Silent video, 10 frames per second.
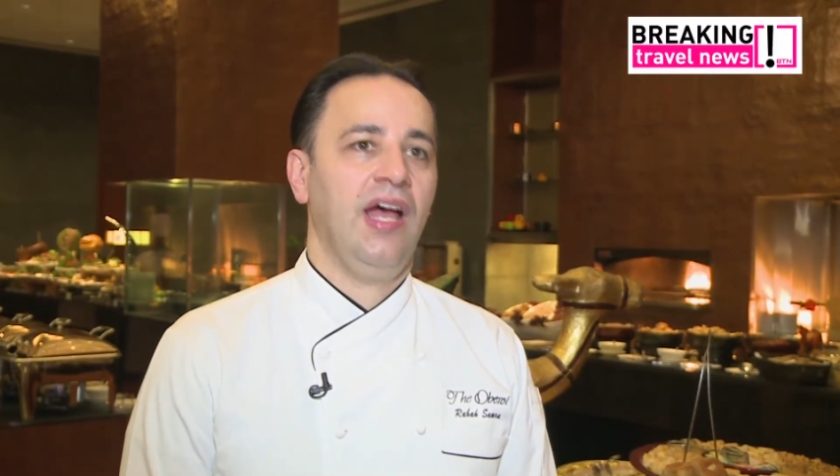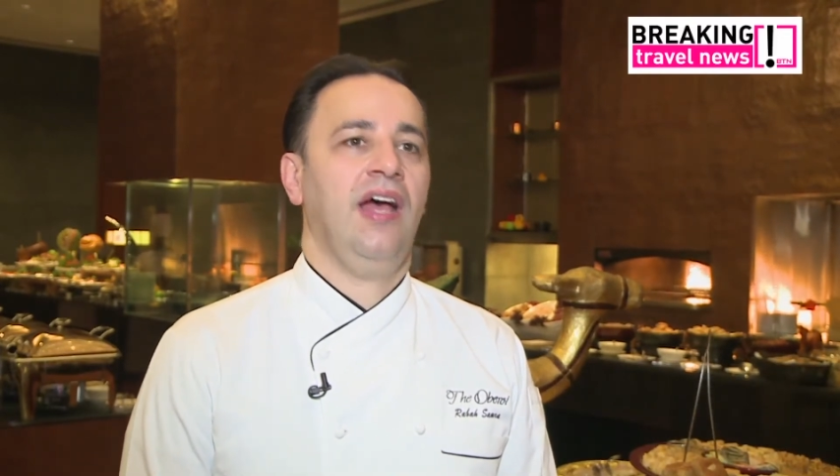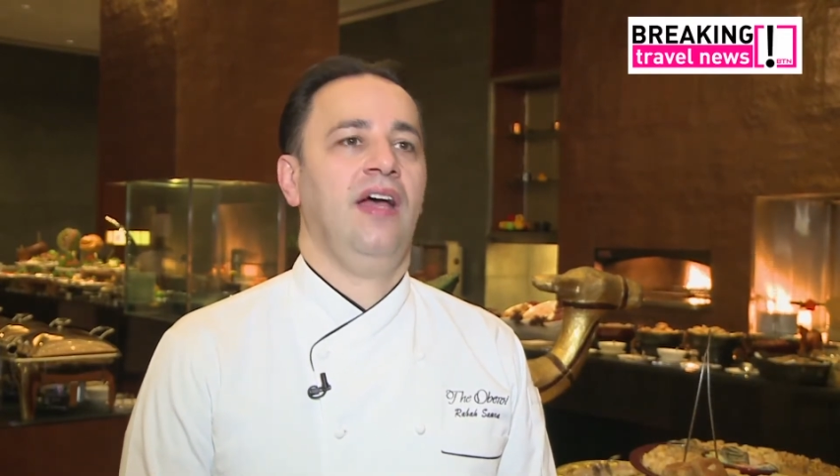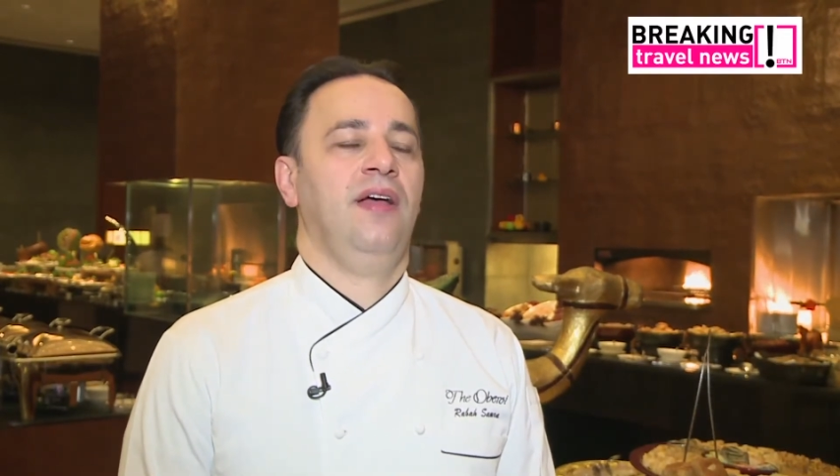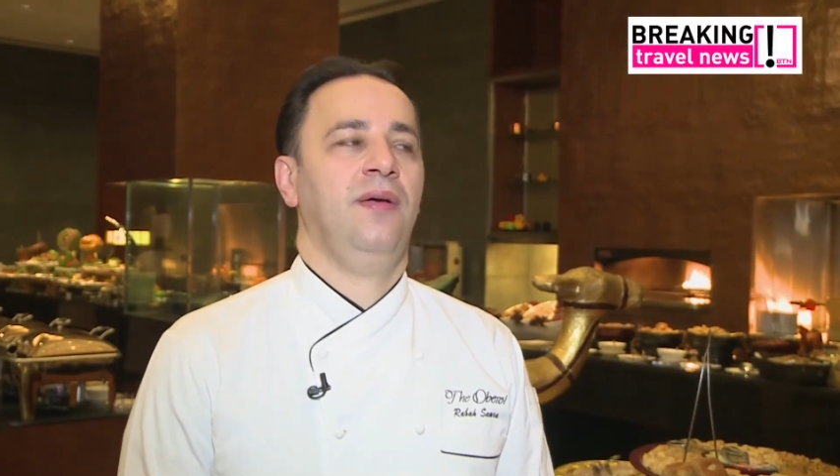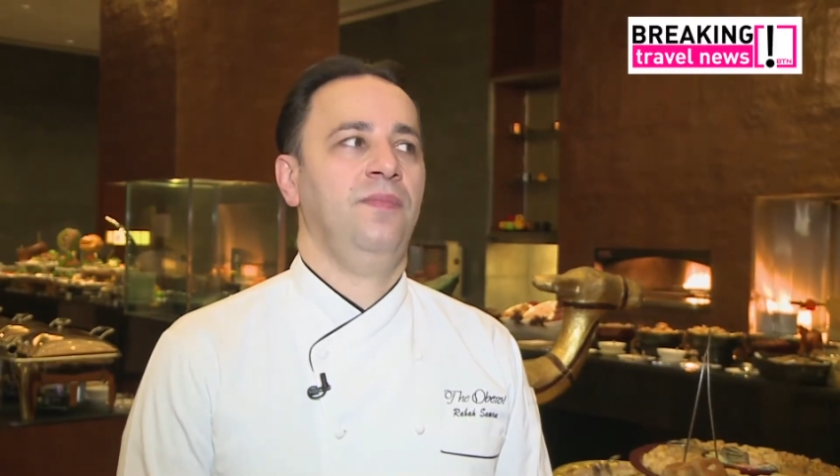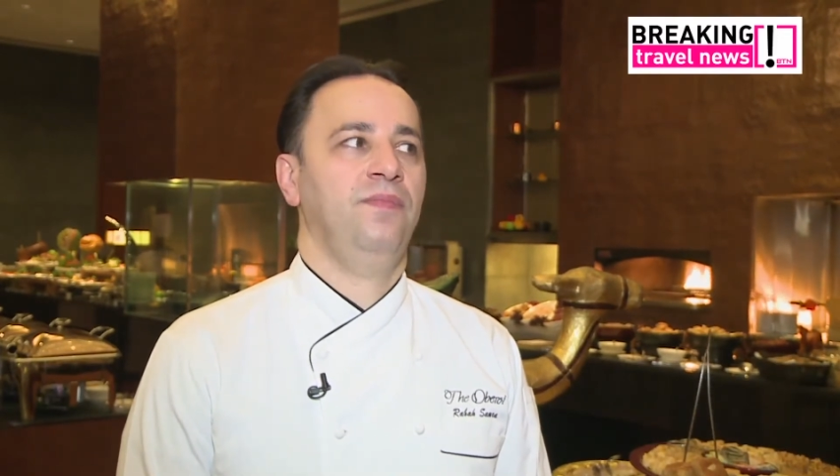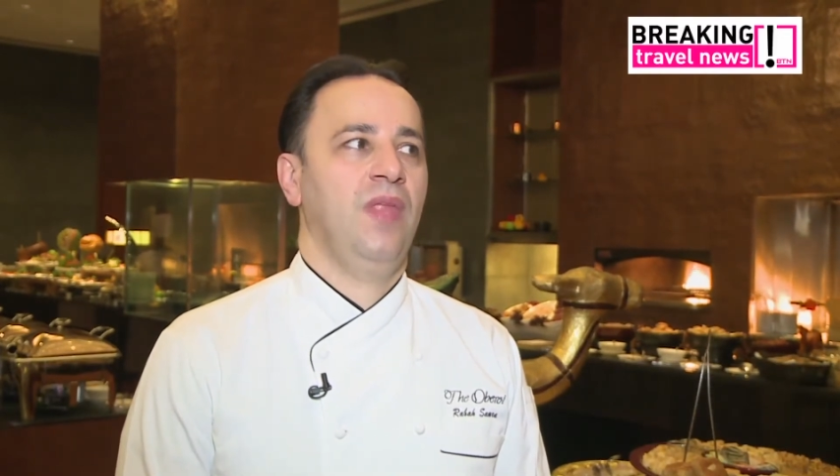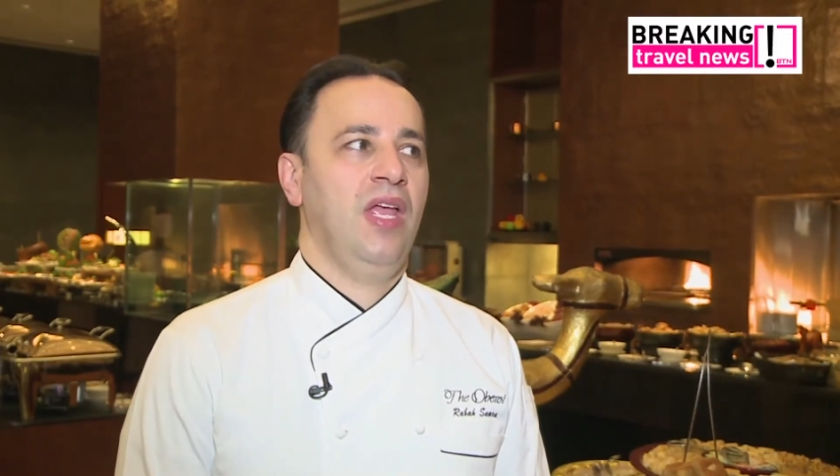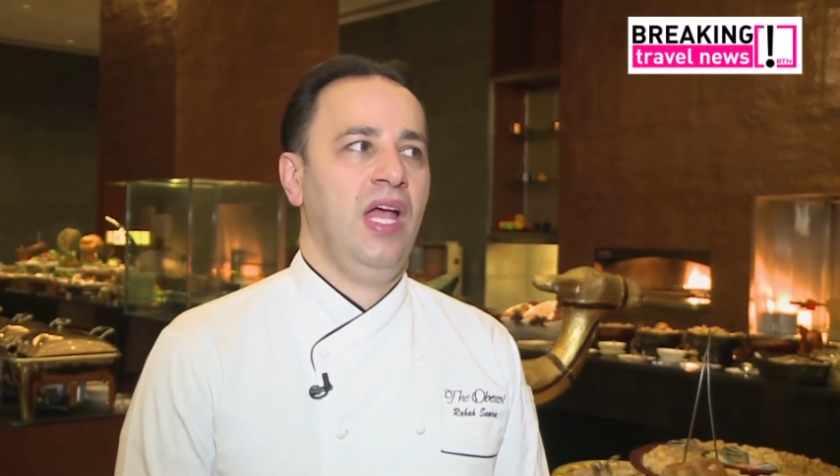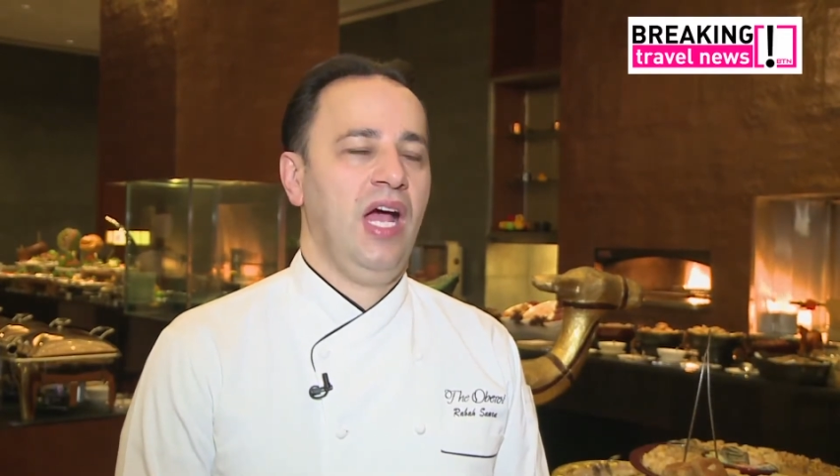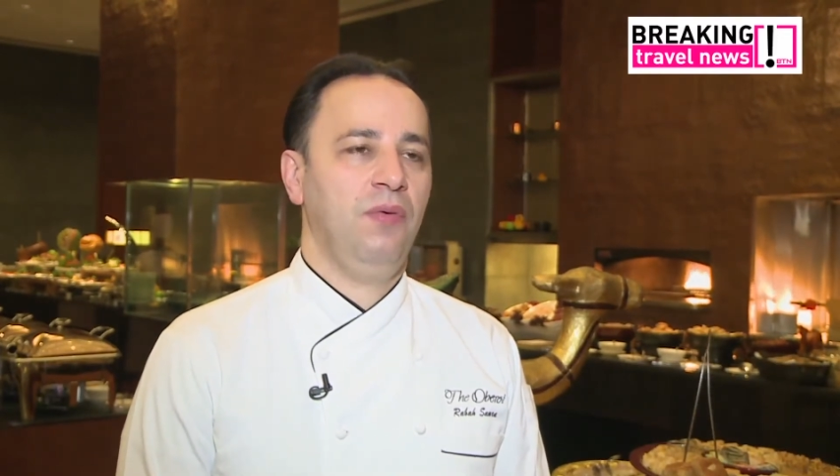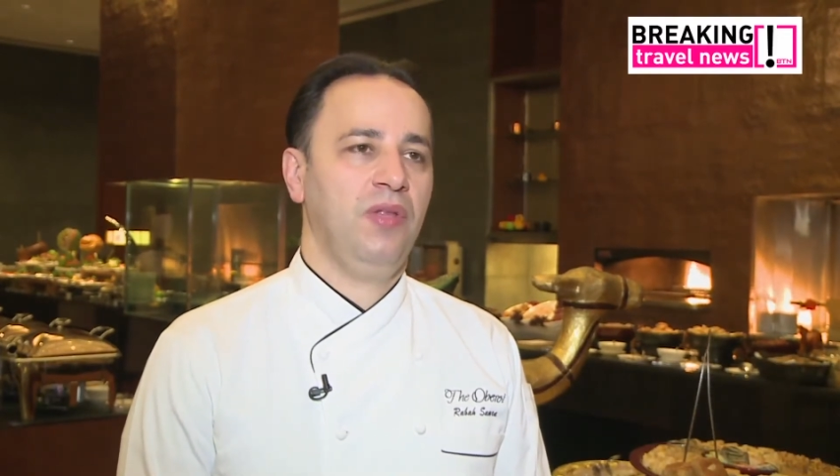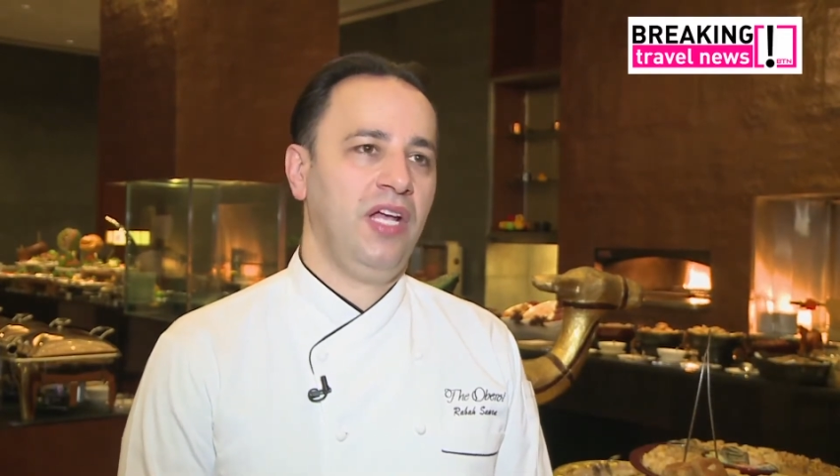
I would